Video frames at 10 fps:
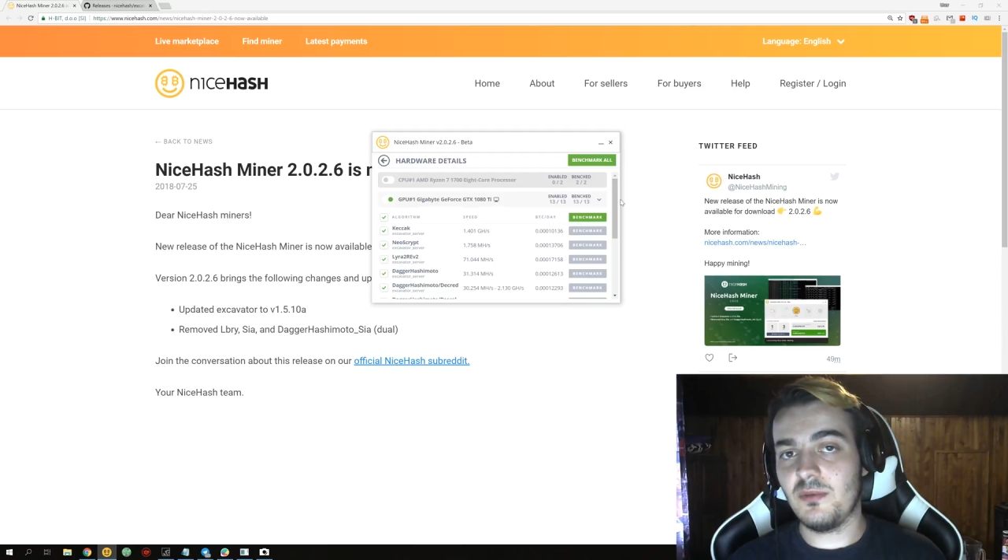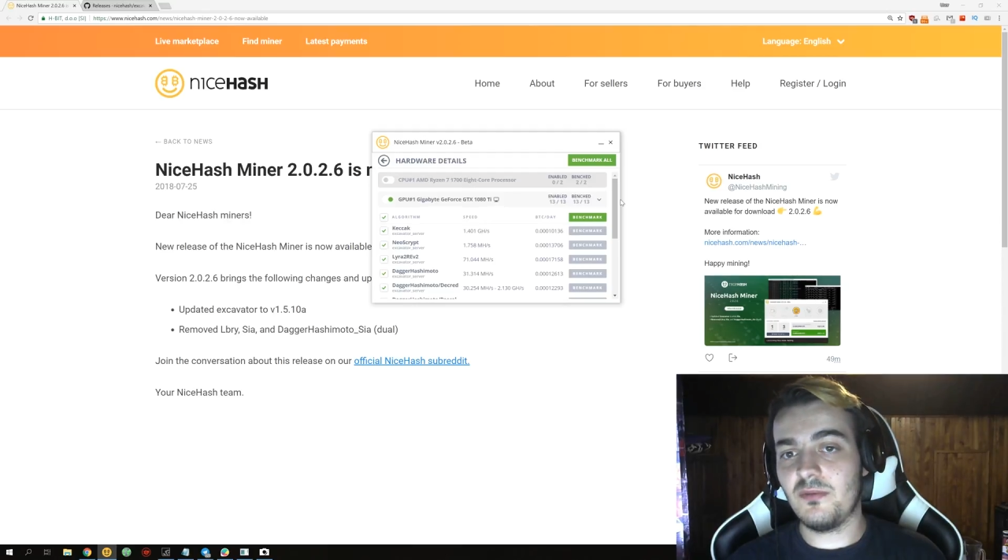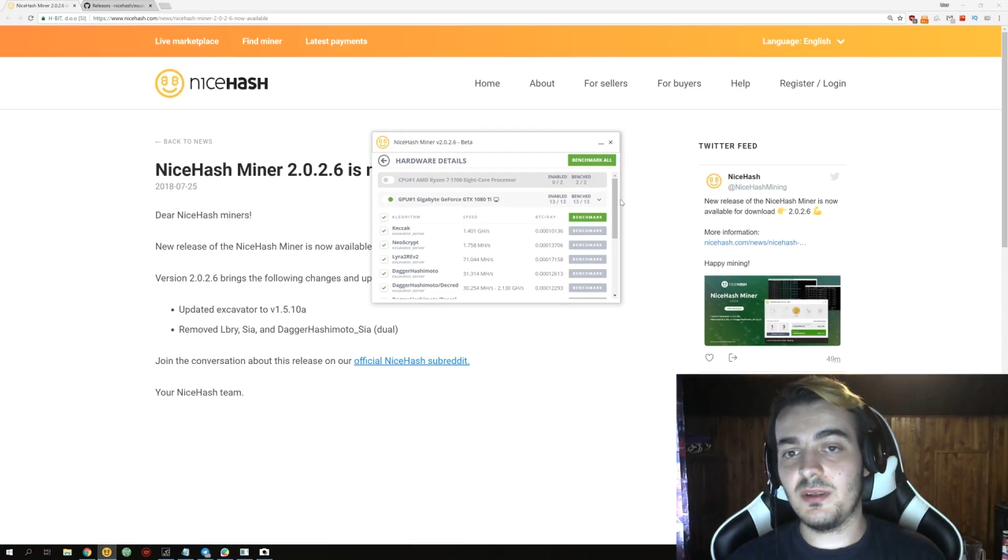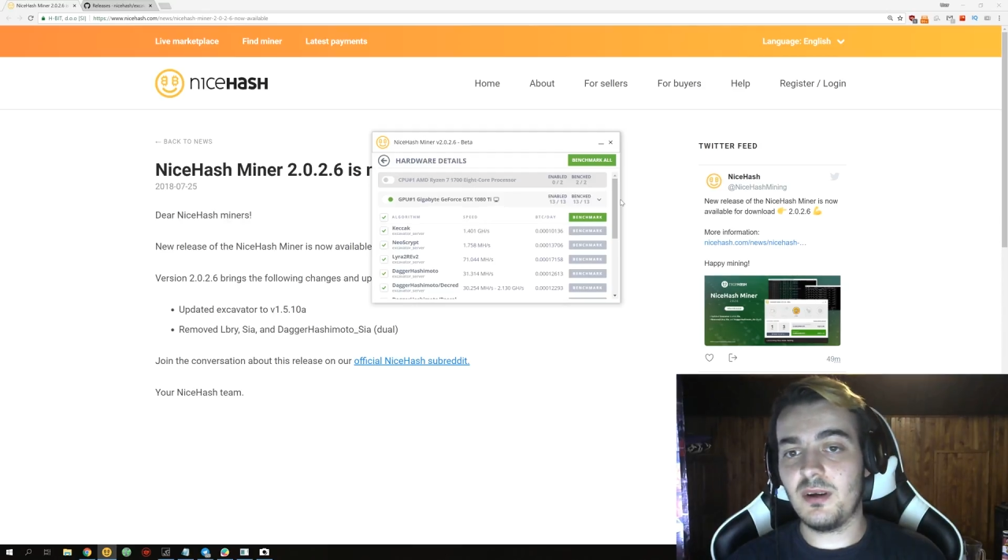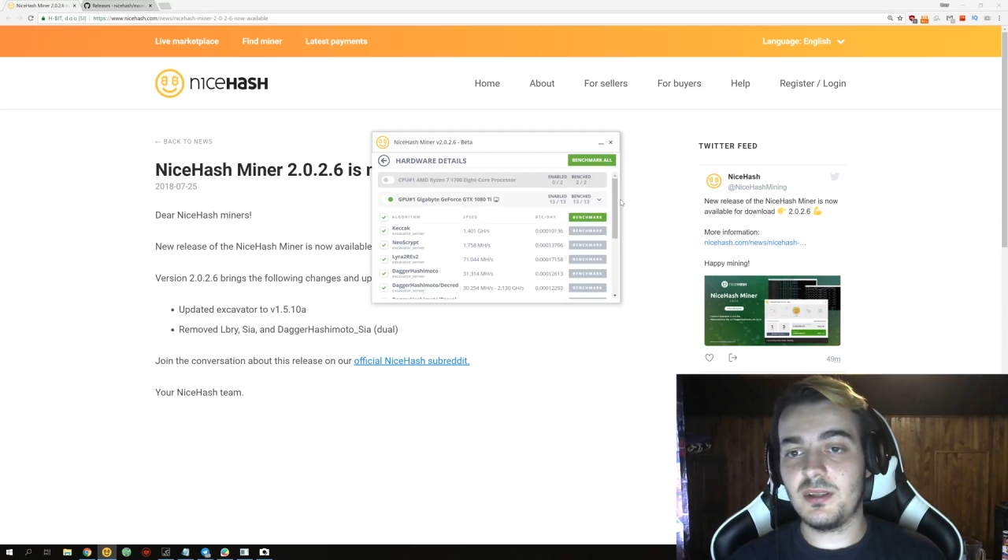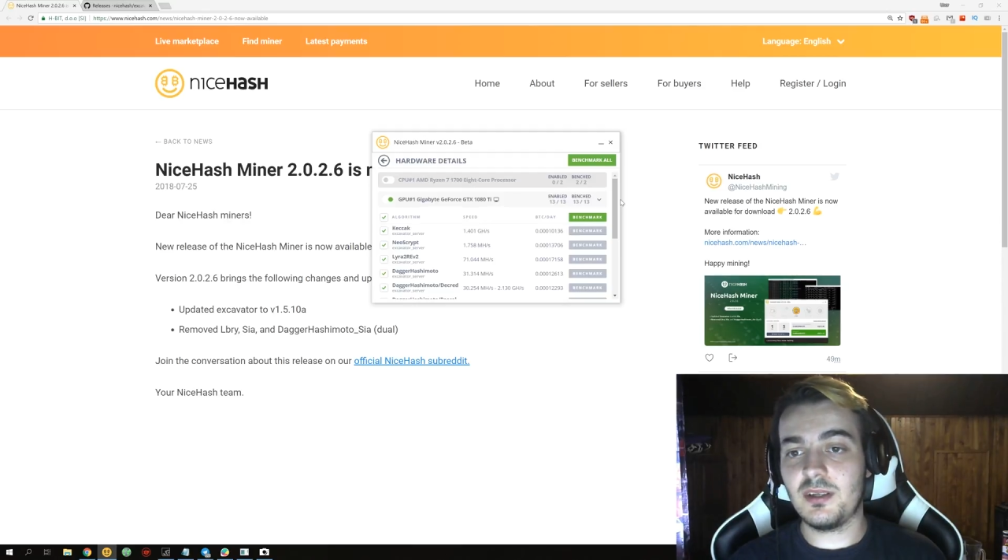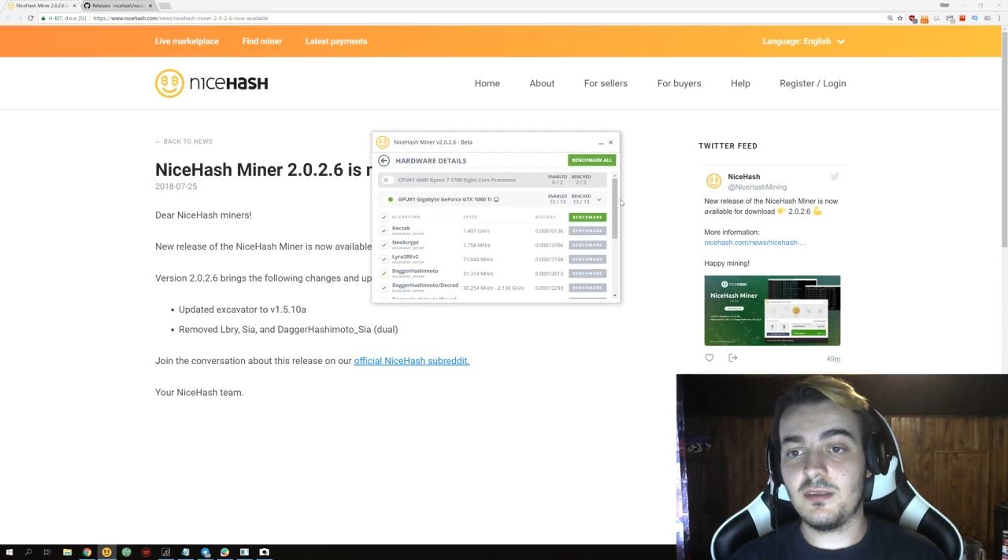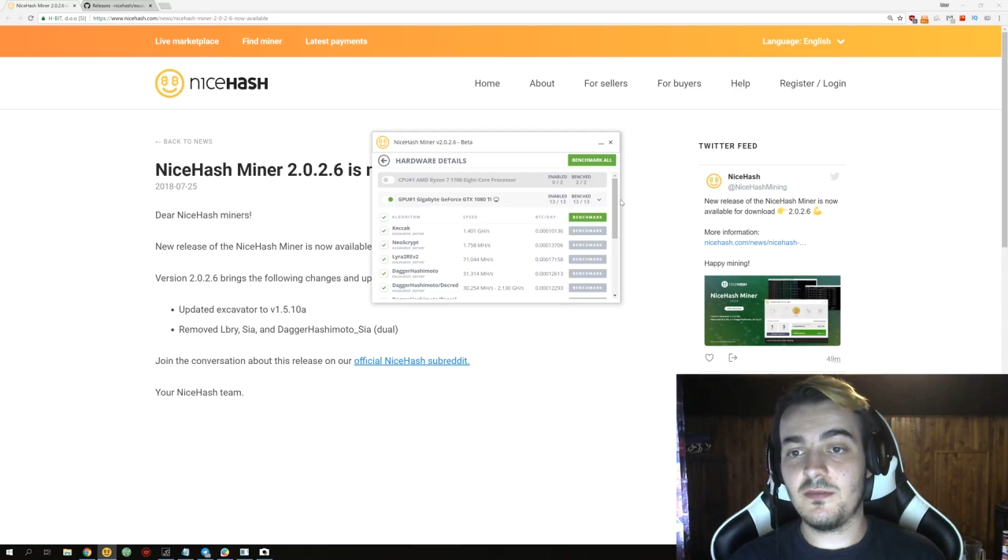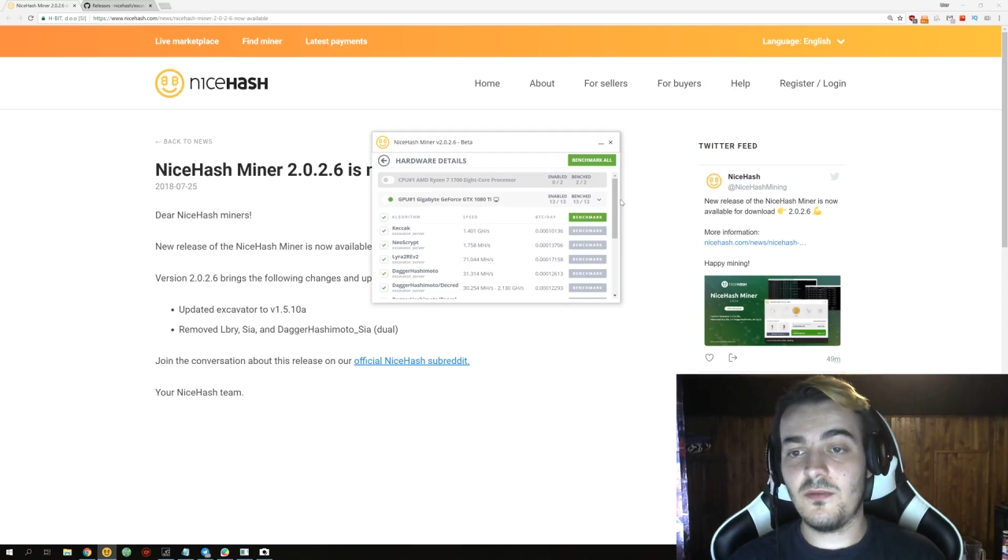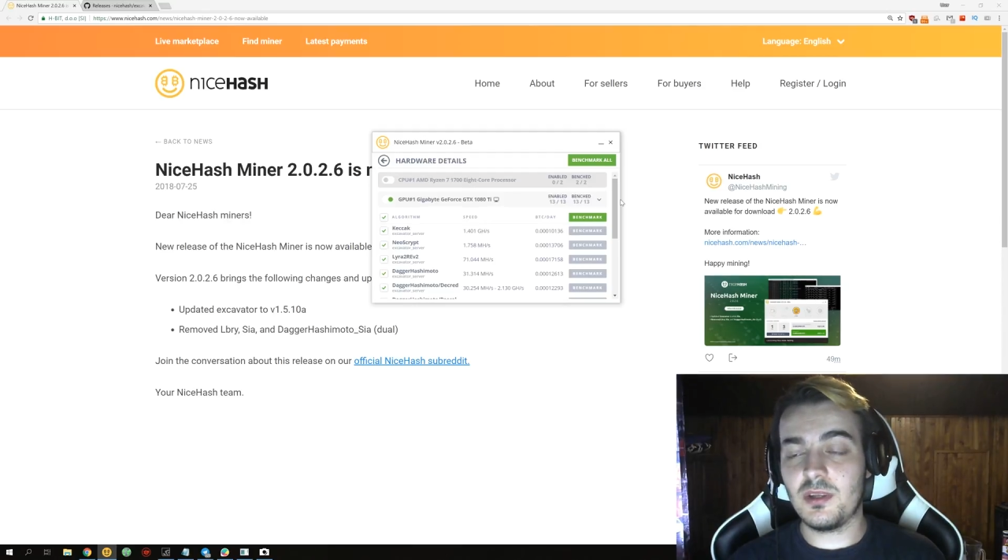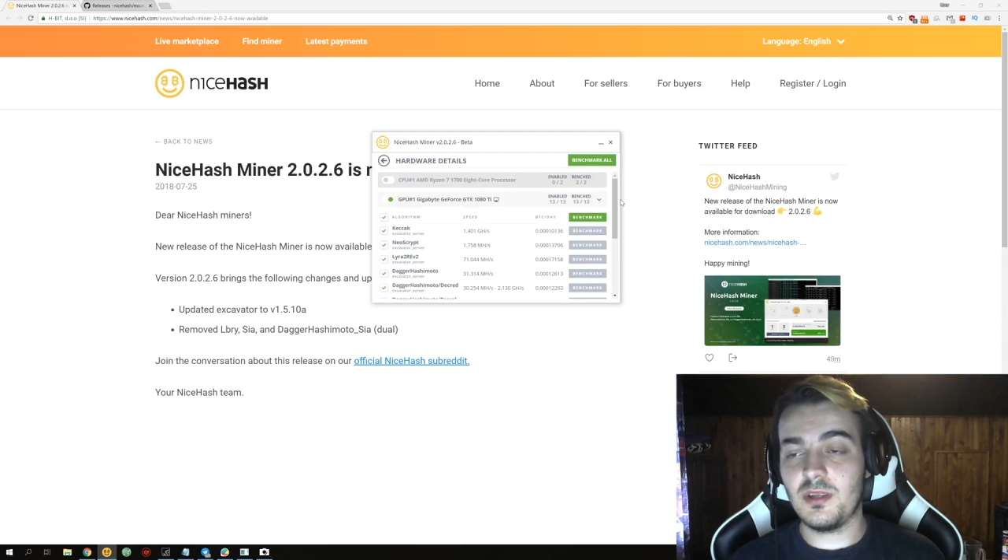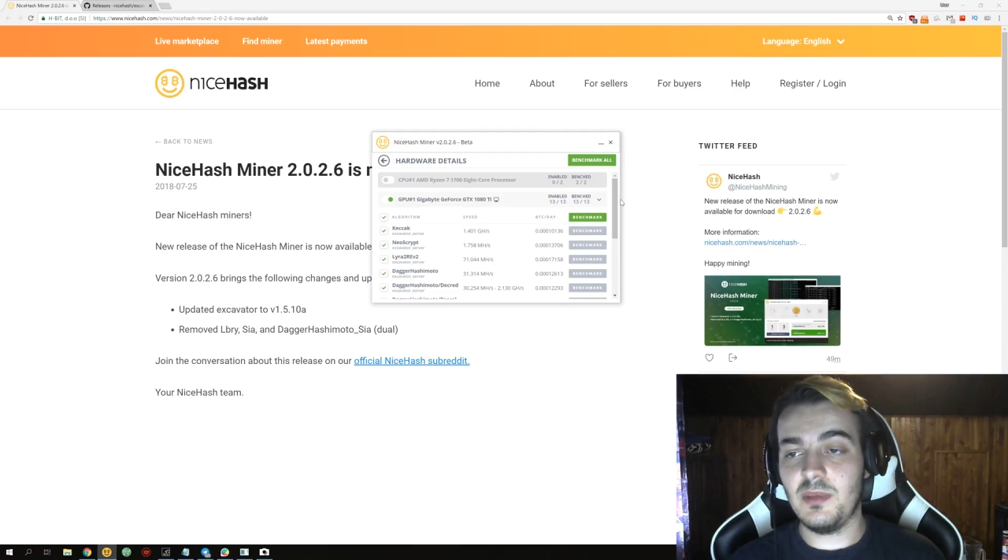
140